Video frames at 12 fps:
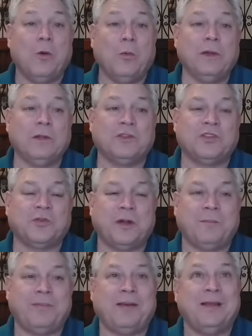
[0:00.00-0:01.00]
Will
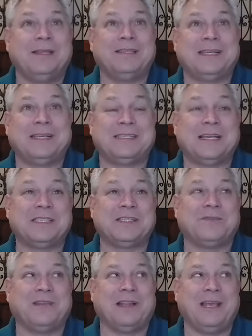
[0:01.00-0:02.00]
Trump
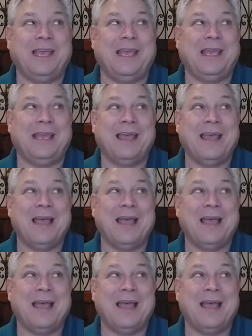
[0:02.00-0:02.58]
successfully